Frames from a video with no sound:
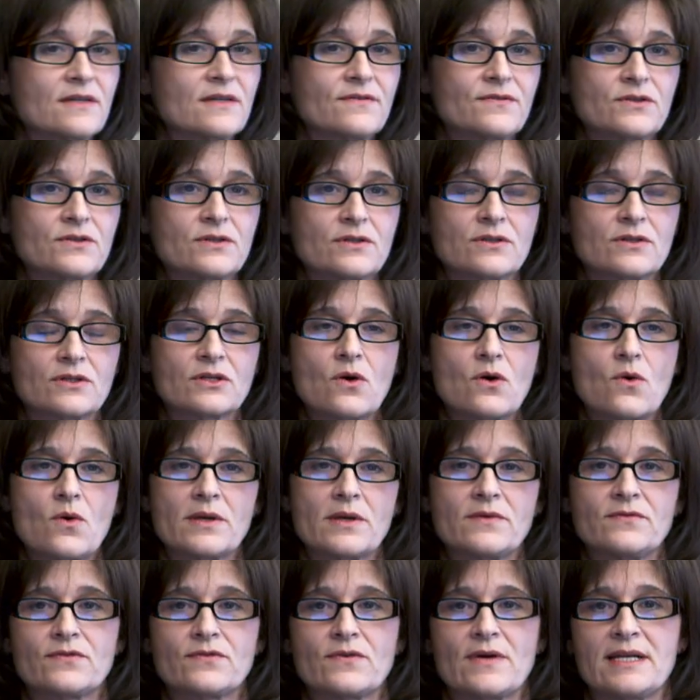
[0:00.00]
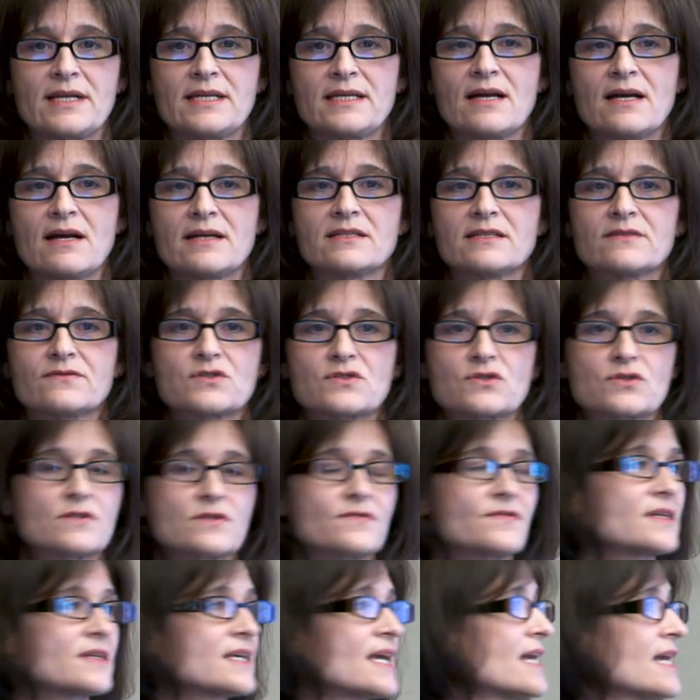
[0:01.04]
if you're going for any kind of
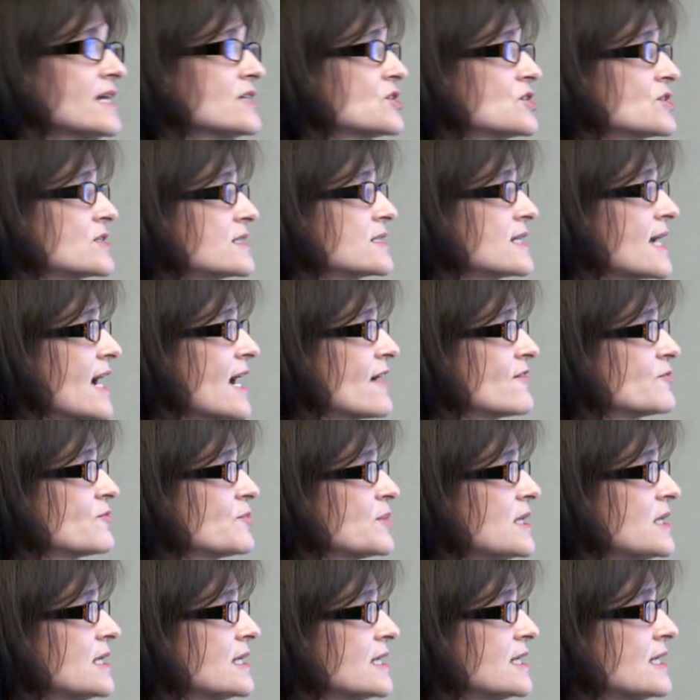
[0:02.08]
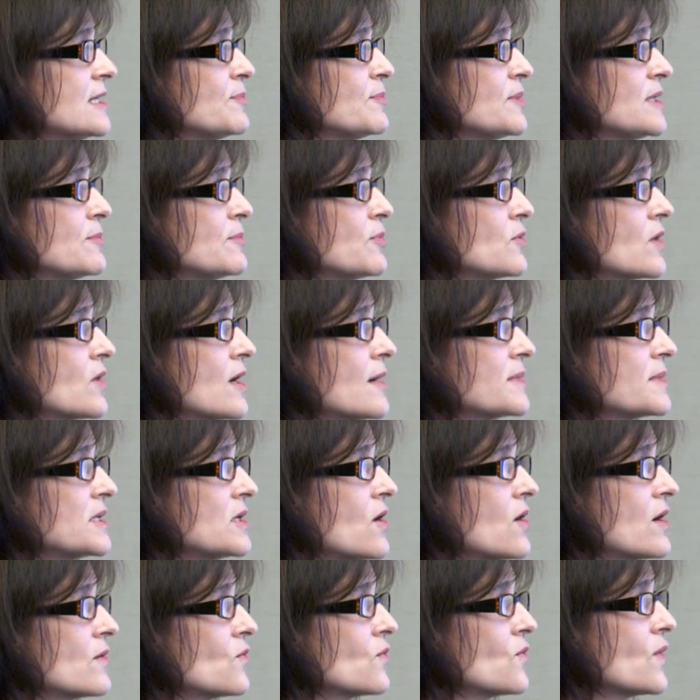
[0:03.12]
certification to have key people coming
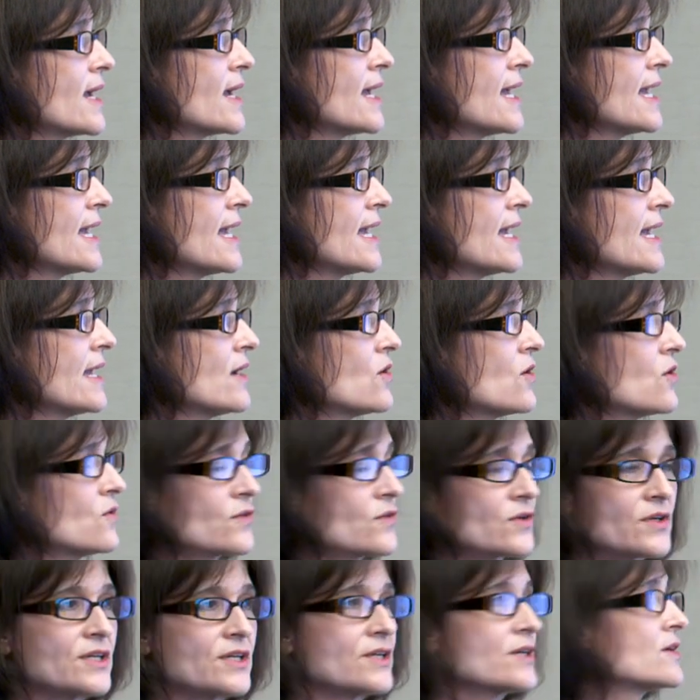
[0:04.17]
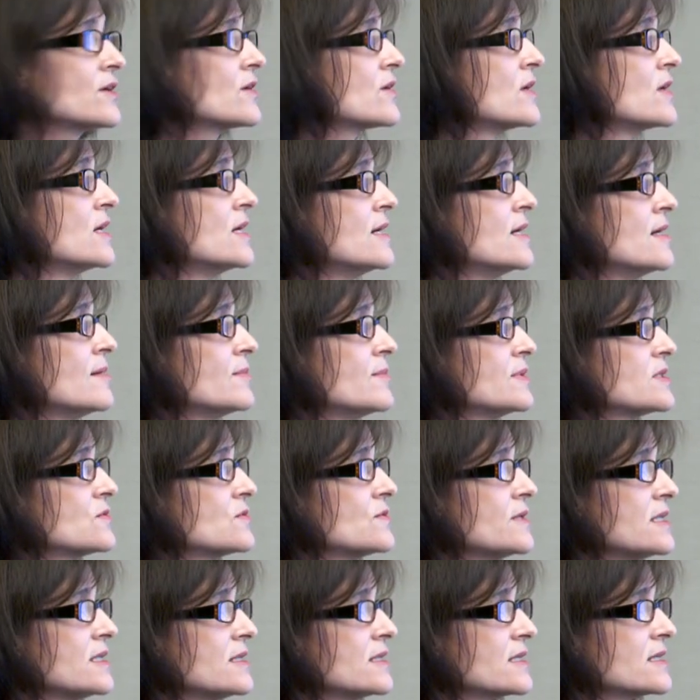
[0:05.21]
on way over here
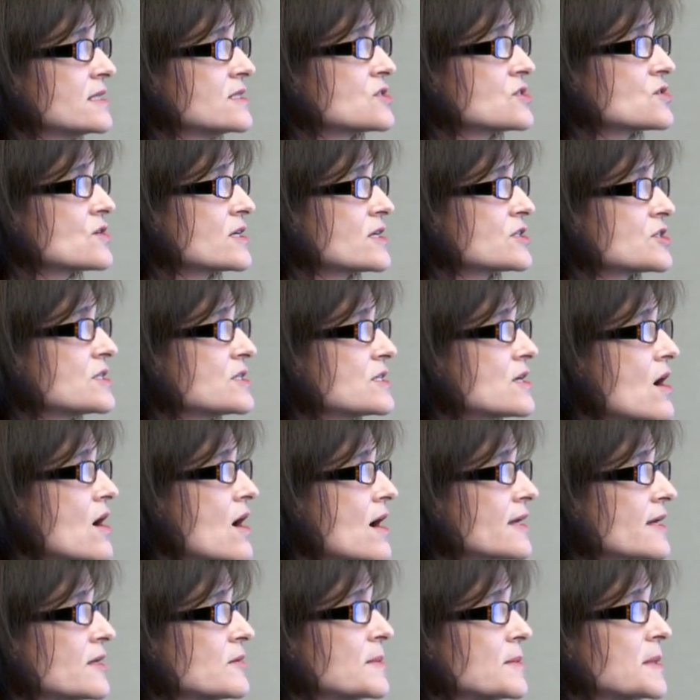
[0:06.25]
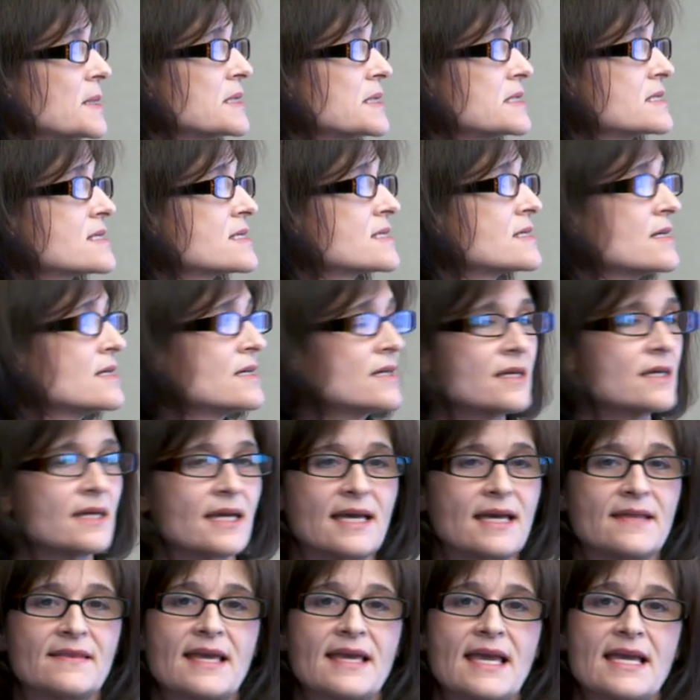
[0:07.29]
between the construction documents
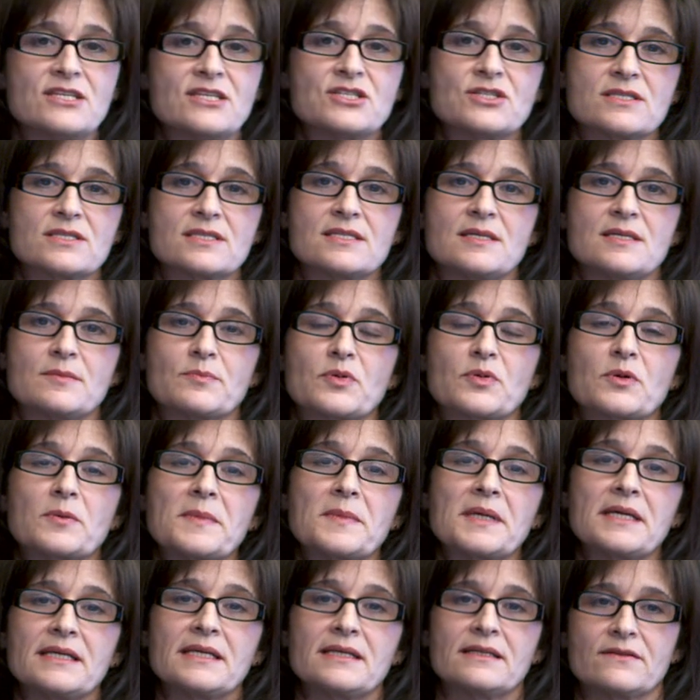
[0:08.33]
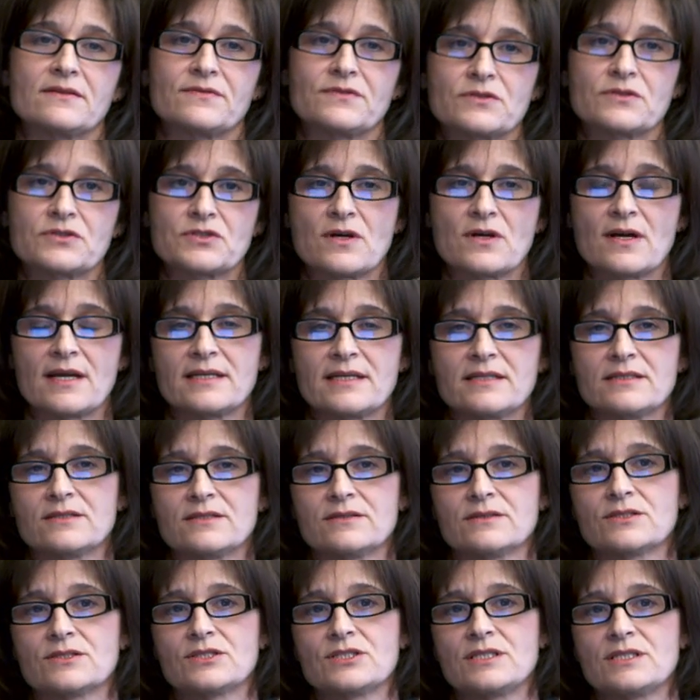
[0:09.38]
and the agency and permitting if you're trying
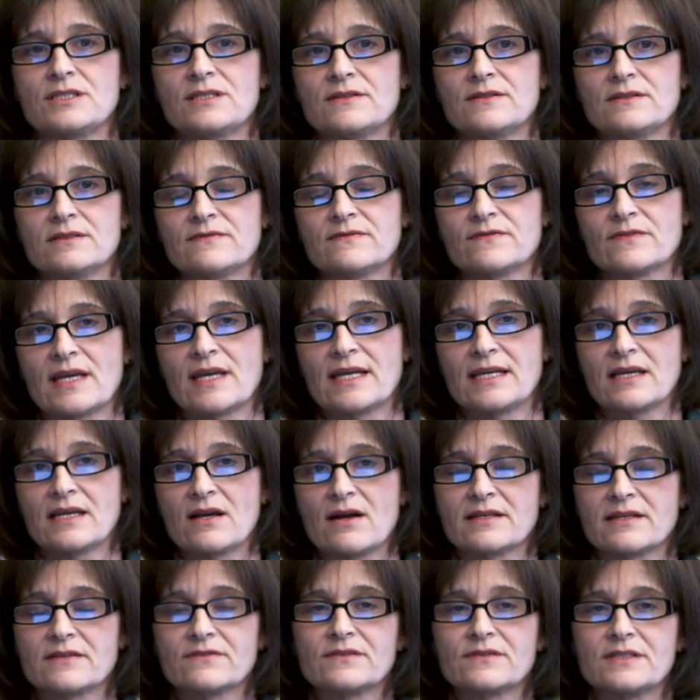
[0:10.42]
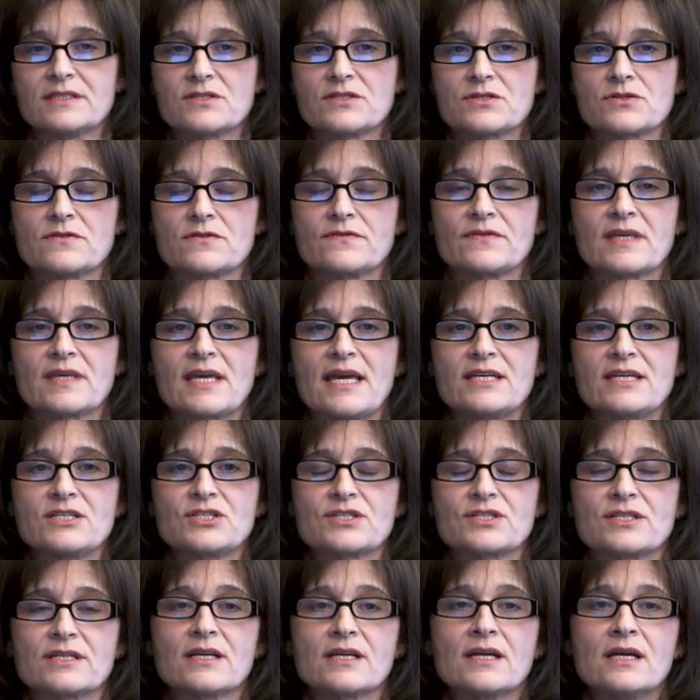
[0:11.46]
to achieve any kind of LEED
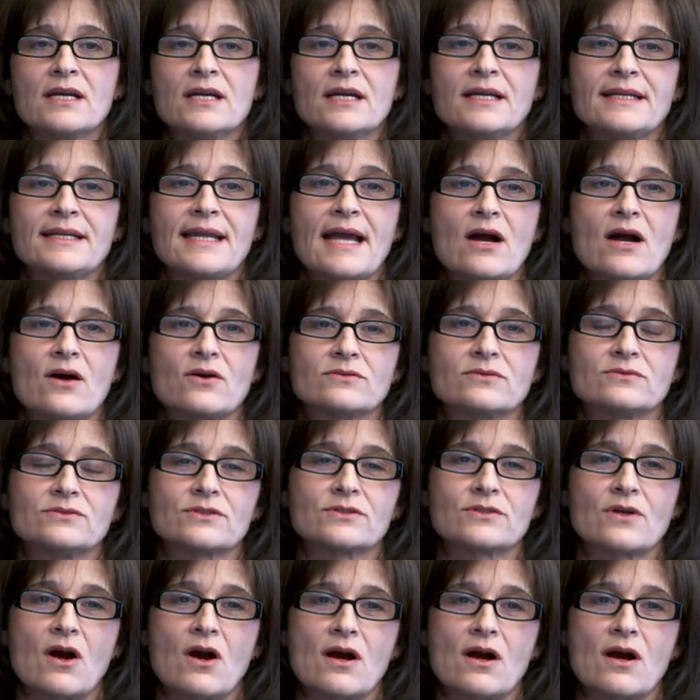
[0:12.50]
certification. Now, your